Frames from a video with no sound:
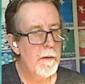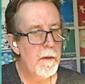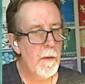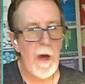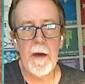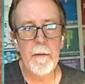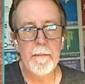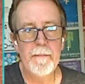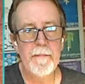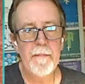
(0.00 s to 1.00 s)
Okay,
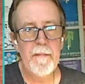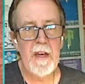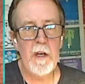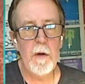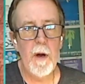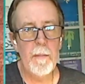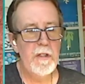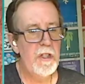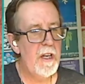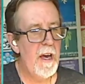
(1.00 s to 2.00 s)
thank you. I
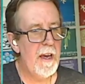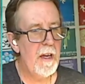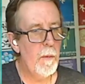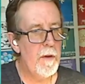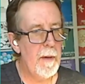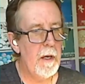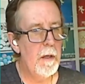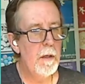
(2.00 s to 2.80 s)
appreciate you hanging with me.